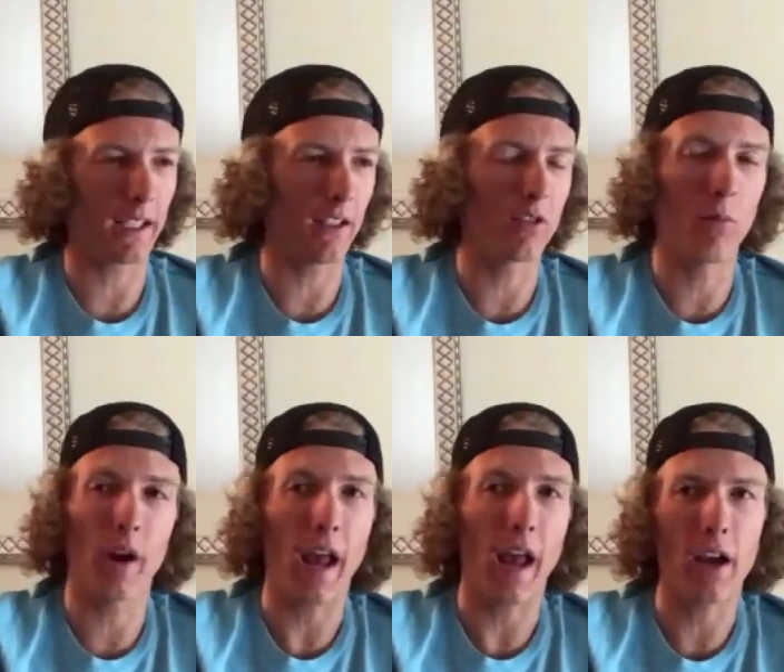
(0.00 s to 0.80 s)
were like in Des
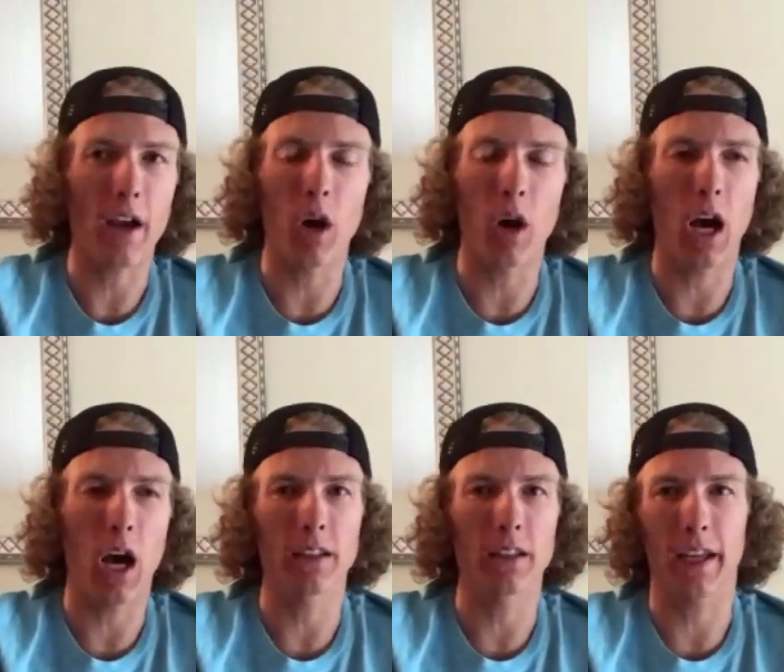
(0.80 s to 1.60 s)
Moines,
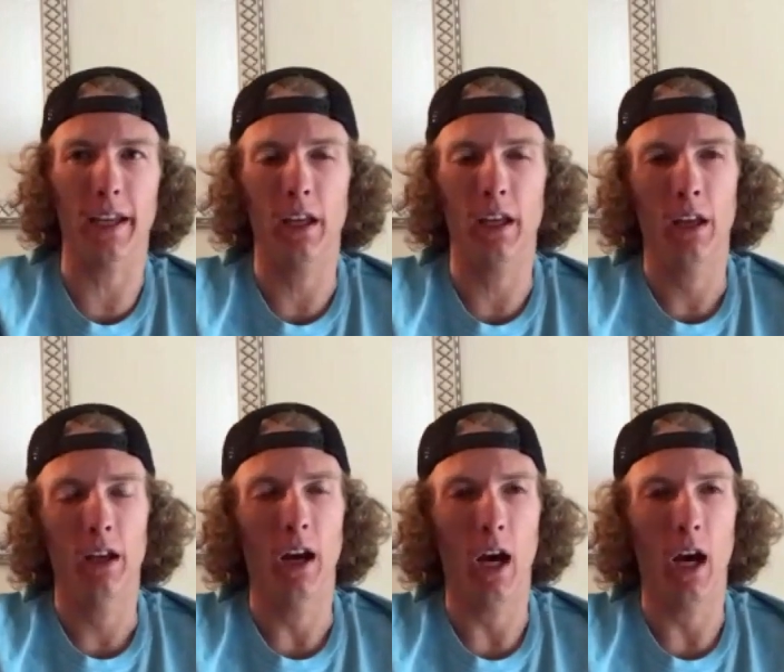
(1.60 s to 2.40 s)
Iowa, and like
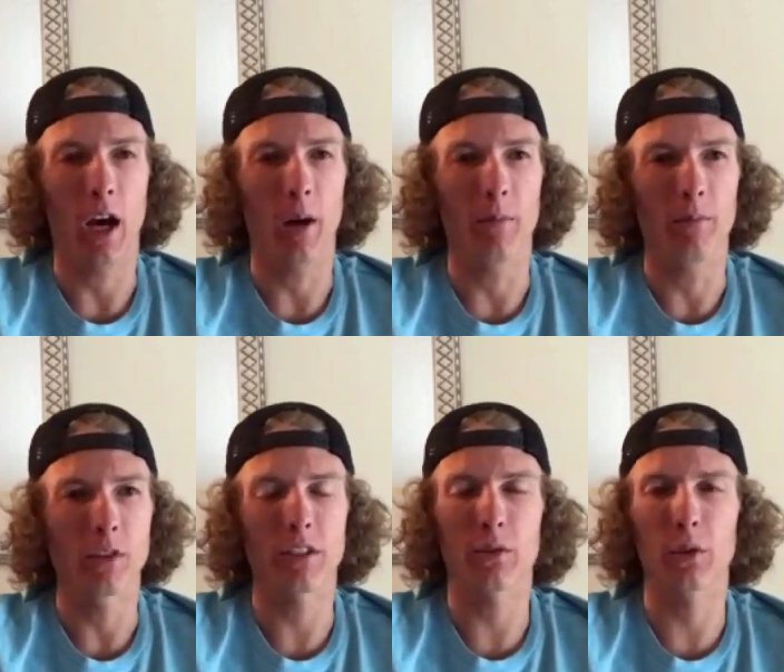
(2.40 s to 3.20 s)

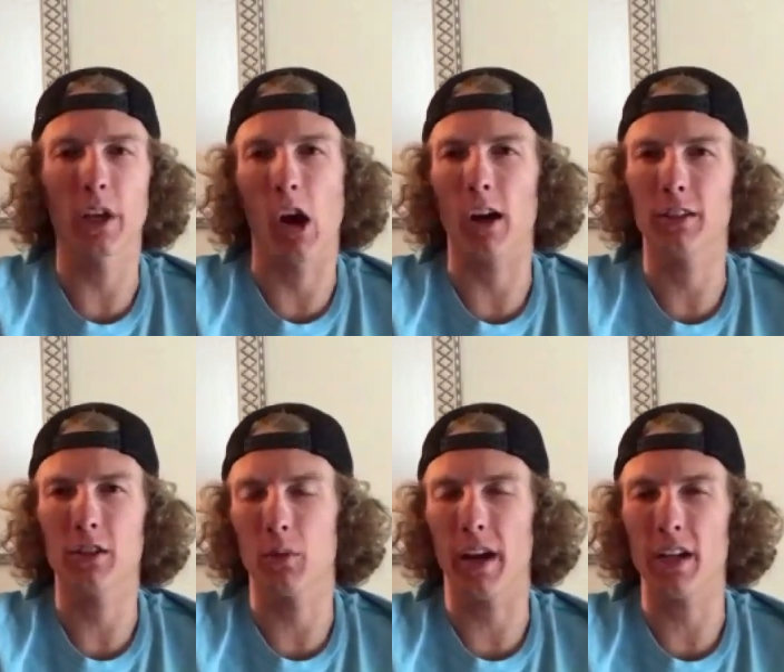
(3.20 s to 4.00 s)
just these really hard
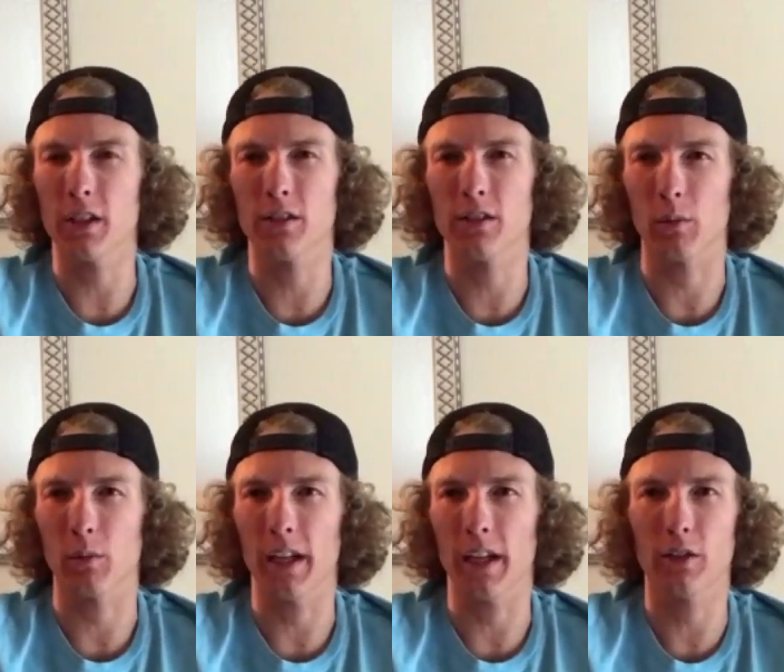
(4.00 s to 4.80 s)
situations to
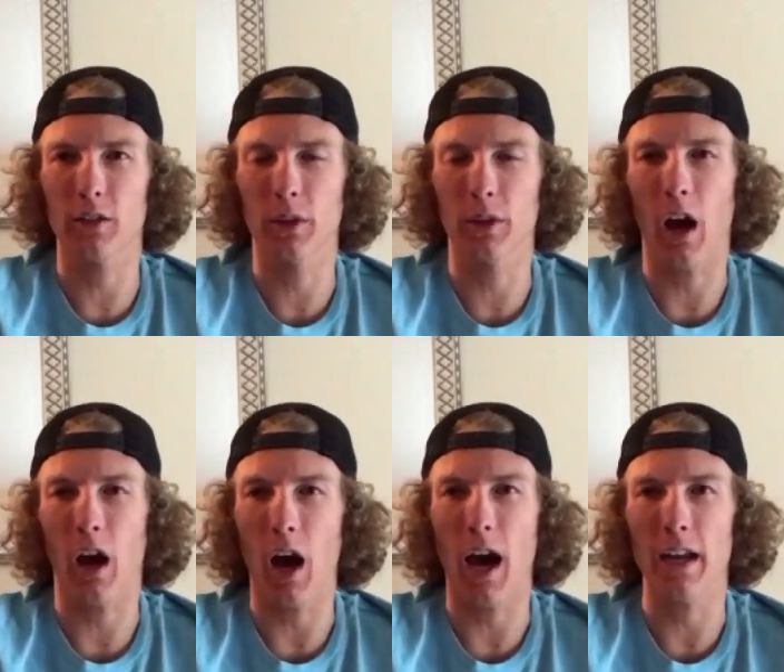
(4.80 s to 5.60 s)
run in. It's really
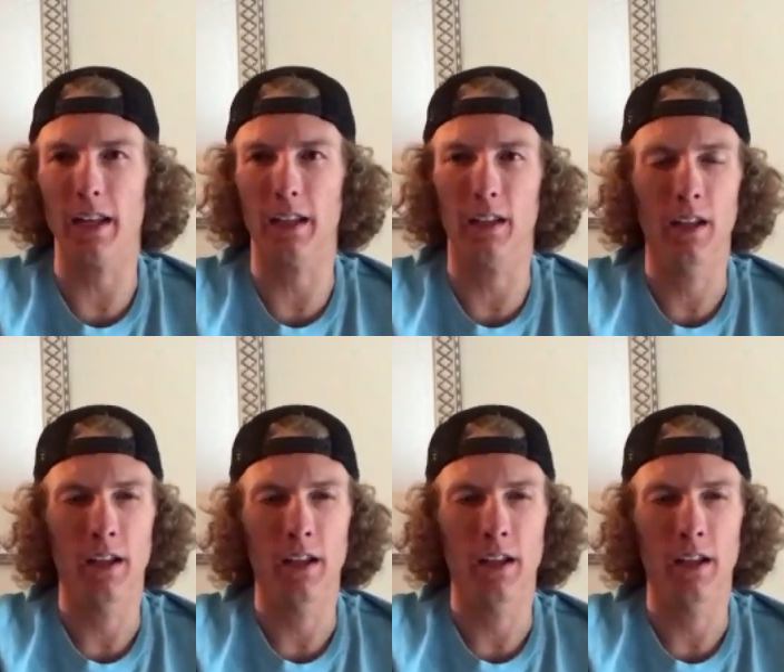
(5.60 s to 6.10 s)
hot.